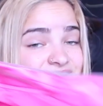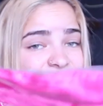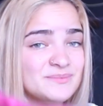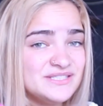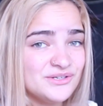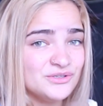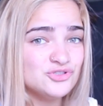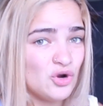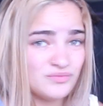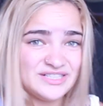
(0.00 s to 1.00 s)
Cause this
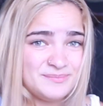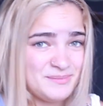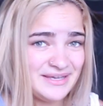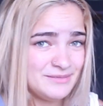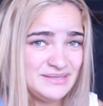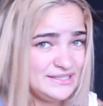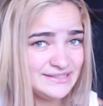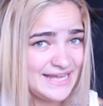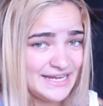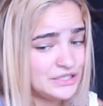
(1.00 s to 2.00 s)
material don't really be making me
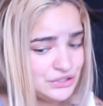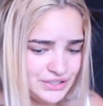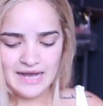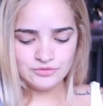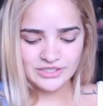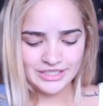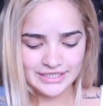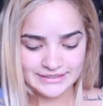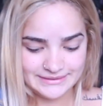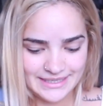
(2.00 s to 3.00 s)
look that good. I'm trying
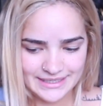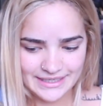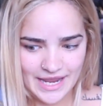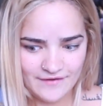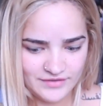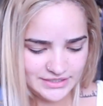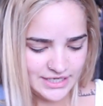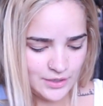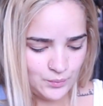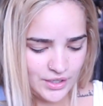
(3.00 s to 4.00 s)
to look thick in
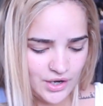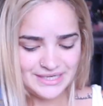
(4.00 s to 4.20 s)
everything I wear.